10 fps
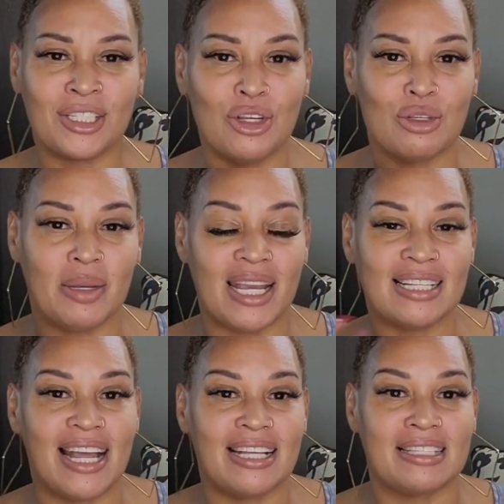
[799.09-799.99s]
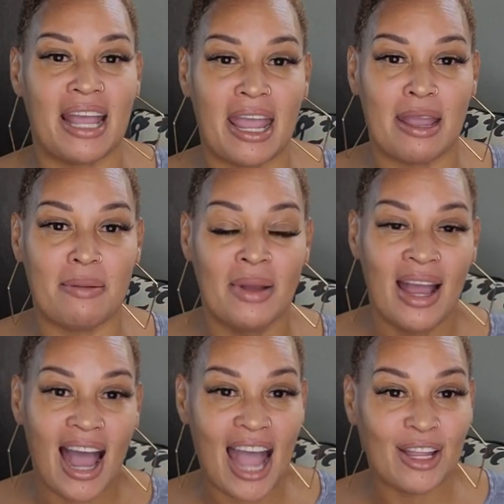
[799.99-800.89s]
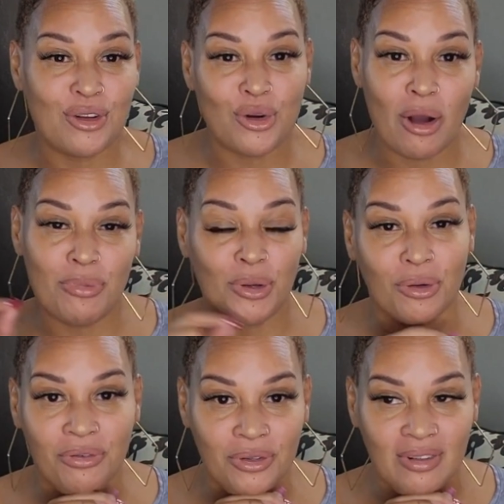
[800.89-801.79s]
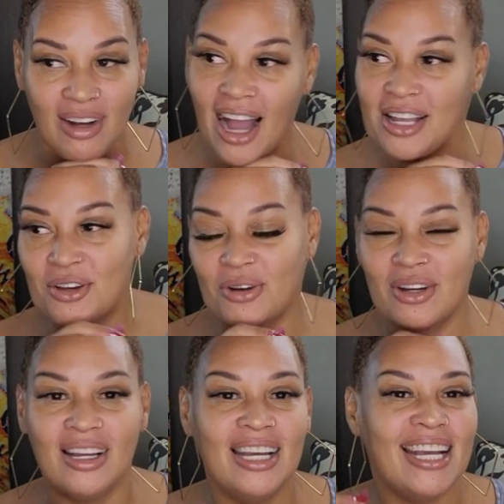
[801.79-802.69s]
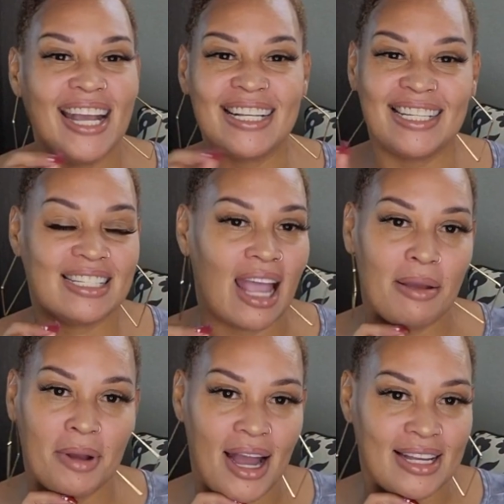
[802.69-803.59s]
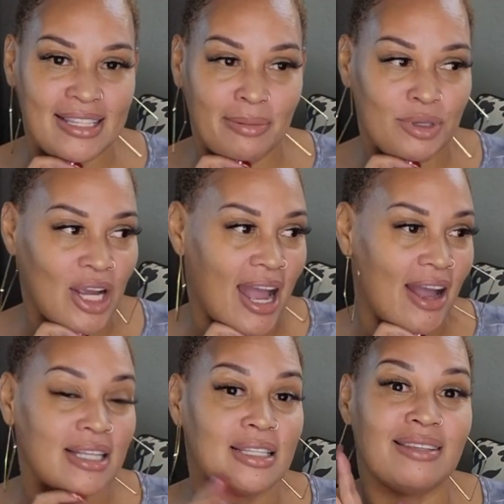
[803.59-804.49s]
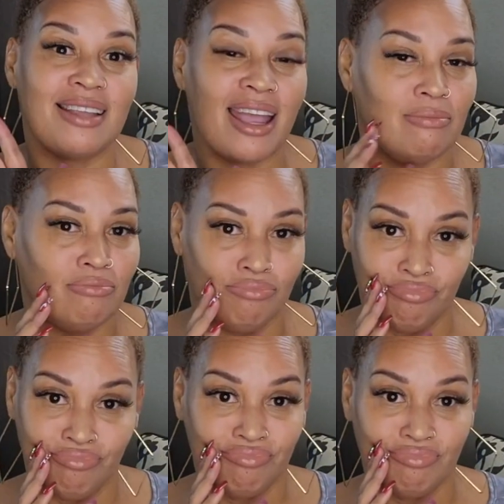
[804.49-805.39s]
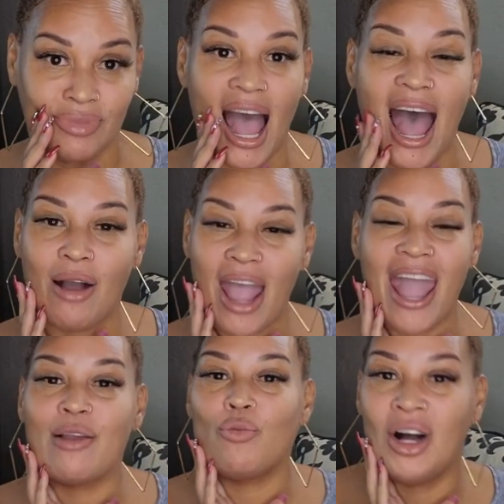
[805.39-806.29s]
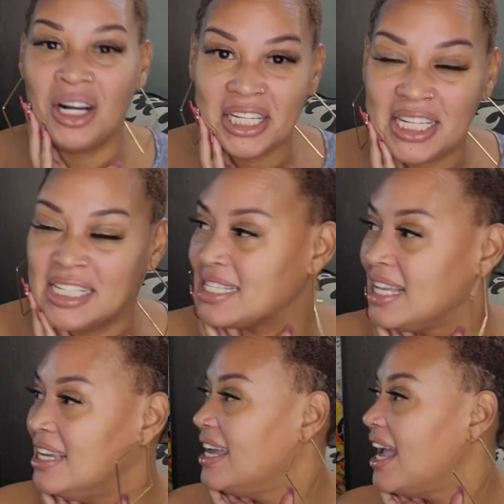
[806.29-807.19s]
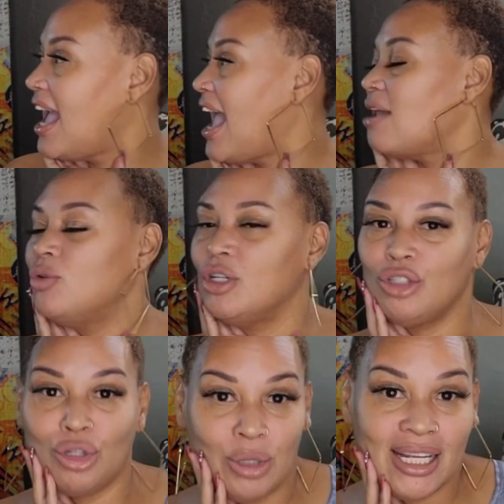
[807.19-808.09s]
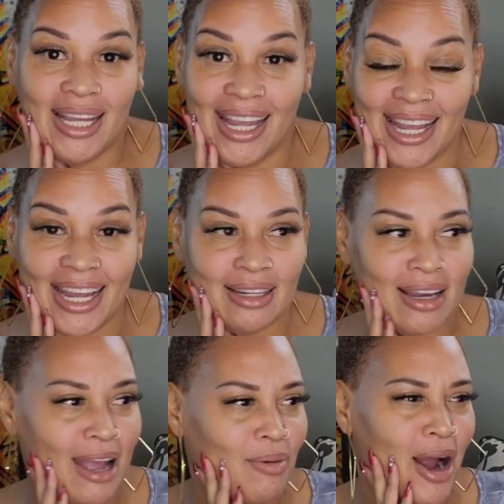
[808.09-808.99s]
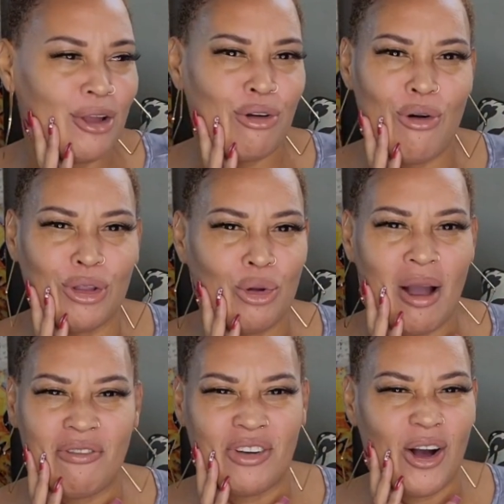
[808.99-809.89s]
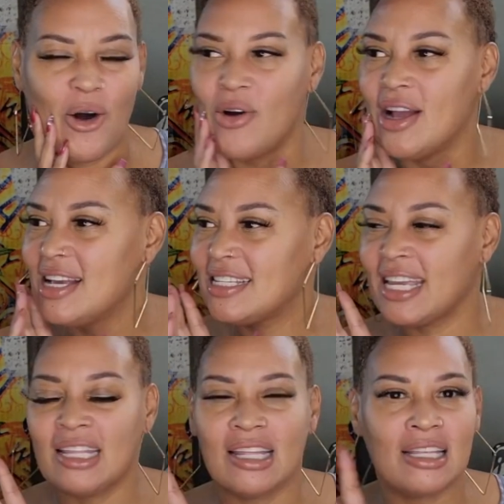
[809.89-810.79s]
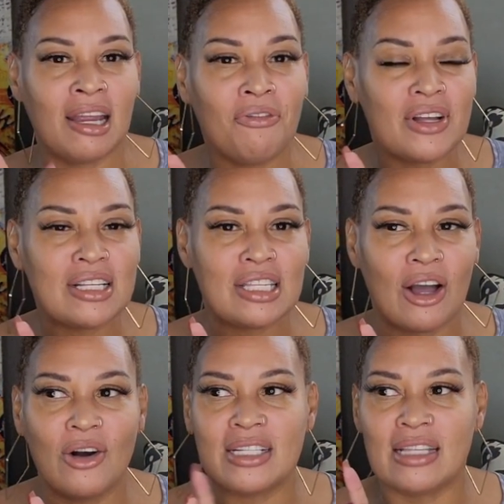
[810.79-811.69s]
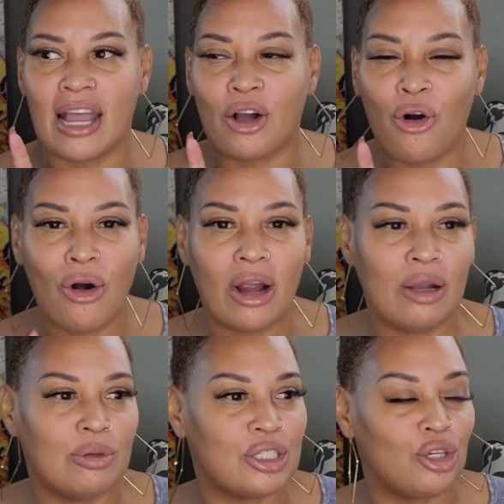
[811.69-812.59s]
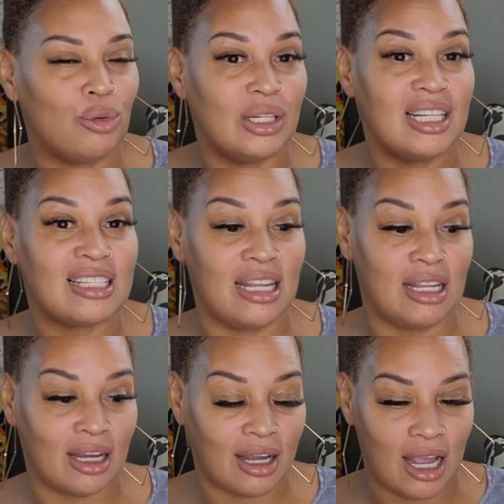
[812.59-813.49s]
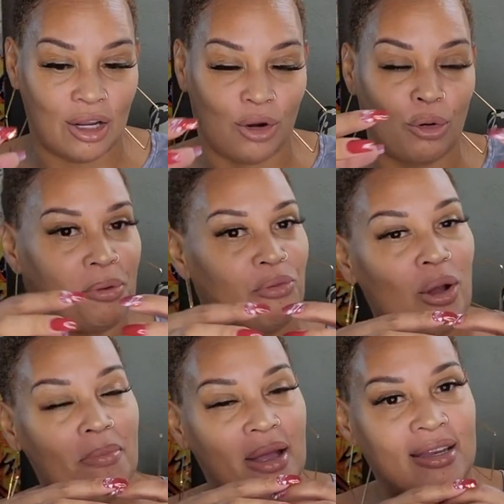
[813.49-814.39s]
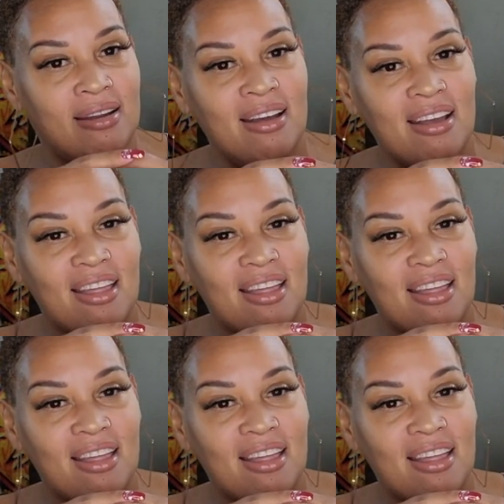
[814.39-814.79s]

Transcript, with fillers: excuse me, it's that same, how you doing, beautiful? How you doing? It's the same concept, child. It's the same, I, and was, and we'll do it again. Like, why are you going through my phone? See, the difference though is that Corey was doing this in the in a group of women